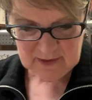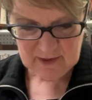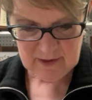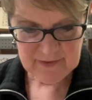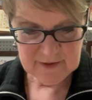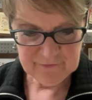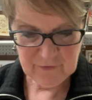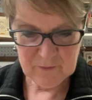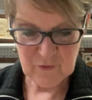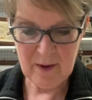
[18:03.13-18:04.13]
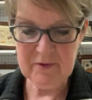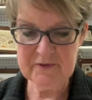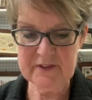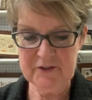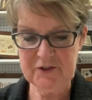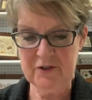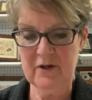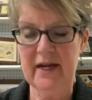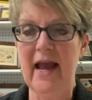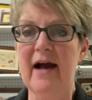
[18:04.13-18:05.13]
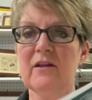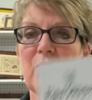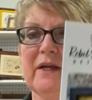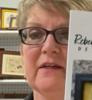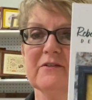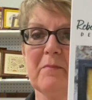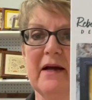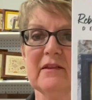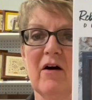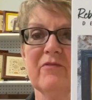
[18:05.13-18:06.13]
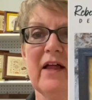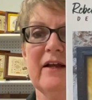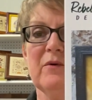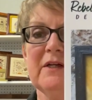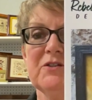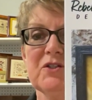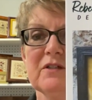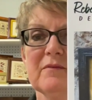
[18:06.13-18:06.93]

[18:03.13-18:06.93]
And then from Rebel Stitcher, Halloween is My Love Language.